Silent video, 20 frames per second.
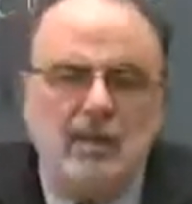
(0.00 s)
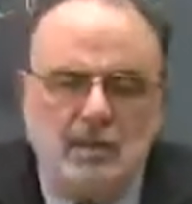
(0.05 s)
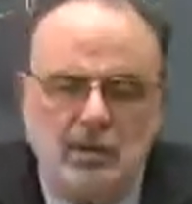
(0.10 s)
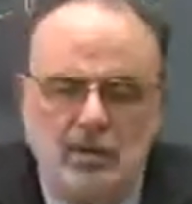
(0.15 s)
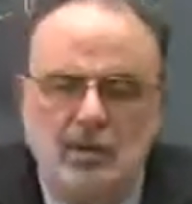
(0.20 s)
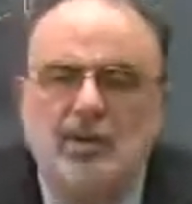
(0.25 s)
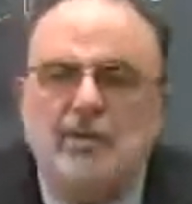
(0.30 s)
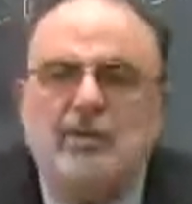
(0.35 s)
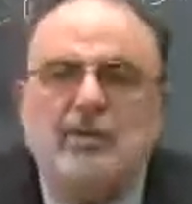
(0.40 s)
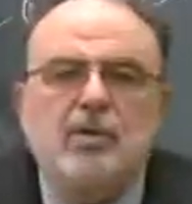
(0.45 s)

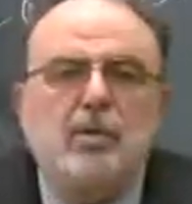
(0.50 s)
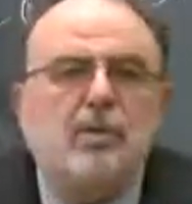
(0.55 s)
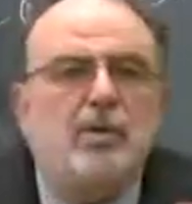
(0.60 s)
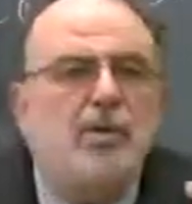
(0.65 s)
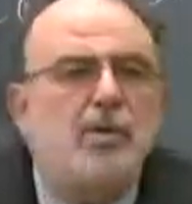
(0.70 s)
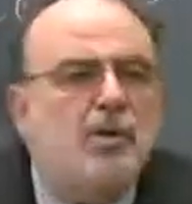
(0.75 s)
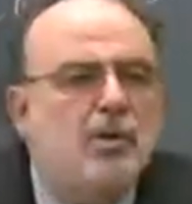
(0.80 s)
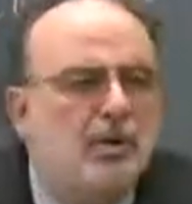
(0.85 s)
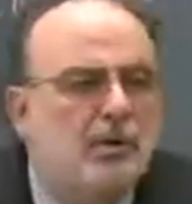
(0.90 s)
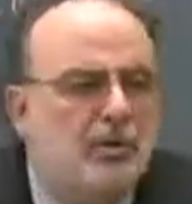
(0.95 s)
So it was not
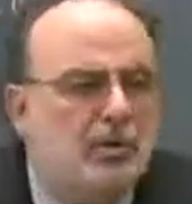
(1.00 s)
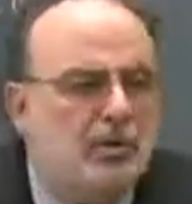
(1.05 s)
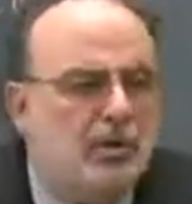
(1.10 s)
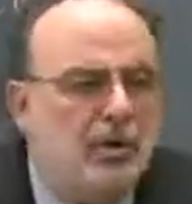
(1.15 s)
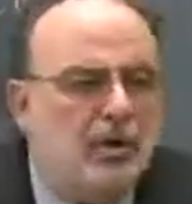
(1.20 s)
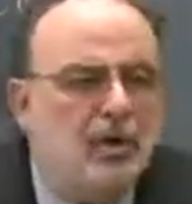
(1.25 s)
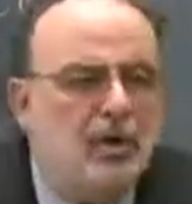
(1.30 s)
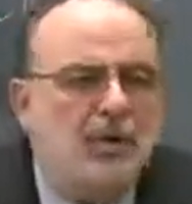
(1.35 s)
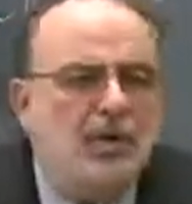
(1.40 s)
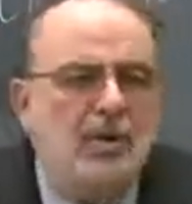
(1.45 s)

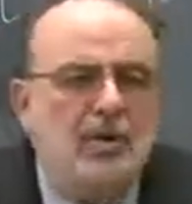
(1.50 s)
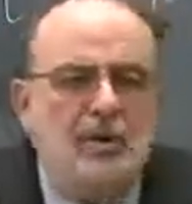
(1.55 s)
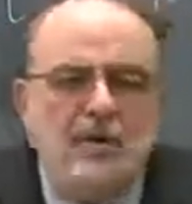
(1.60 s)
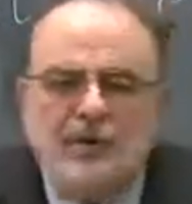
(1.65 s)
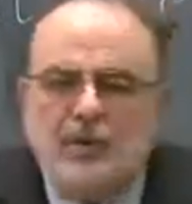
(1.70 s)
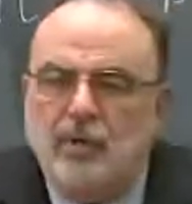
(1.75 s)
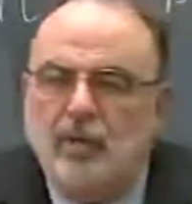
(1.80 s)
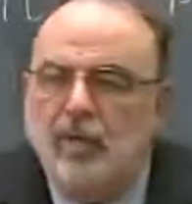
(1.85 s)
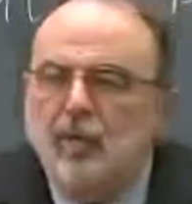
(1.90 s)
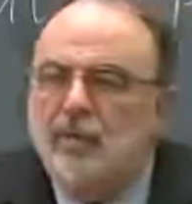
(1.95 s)
unusual
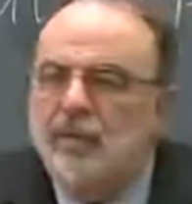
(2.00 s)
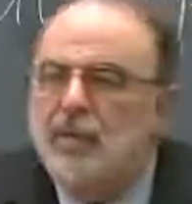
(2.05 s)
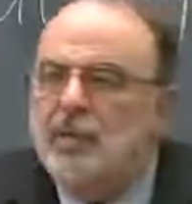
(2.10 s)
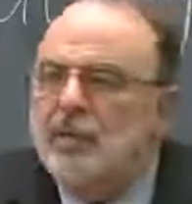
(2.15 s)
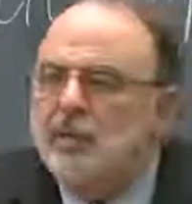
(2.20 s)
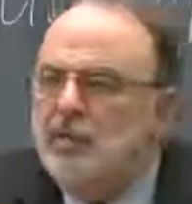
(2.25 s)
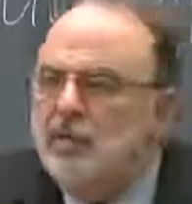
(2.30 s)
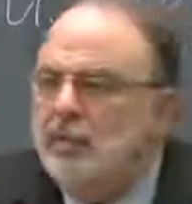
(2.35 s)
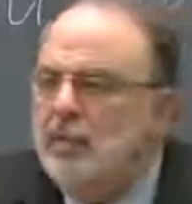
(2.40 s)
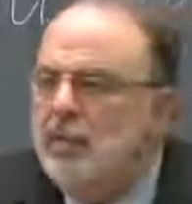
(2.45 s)
for them
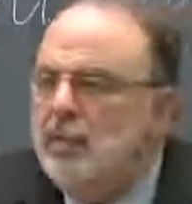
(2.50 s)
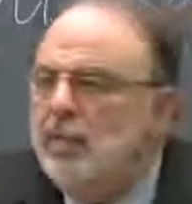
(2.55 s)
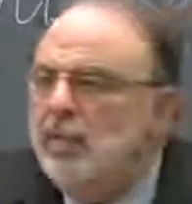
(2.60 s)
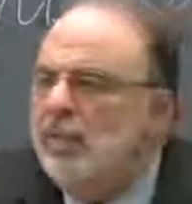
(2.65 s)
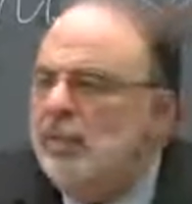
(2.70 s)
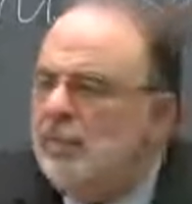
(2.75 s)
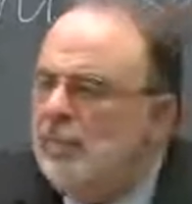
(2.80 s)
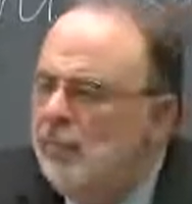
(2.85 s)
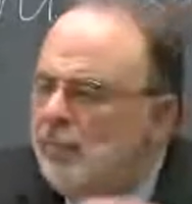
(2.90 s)
to be